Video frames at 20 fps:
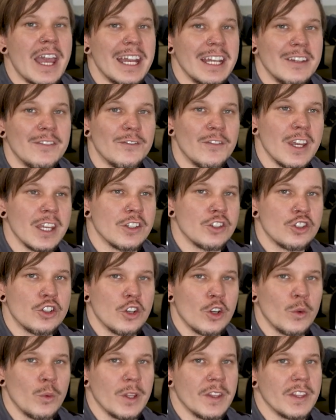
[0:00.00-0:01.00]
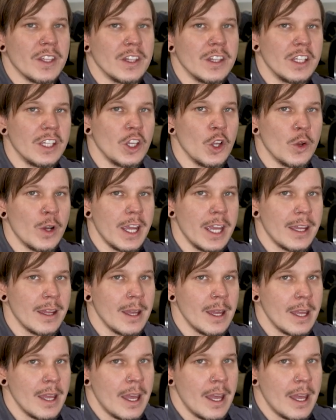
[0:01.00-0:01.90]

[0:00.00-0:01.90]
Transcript: any fixture within the unit.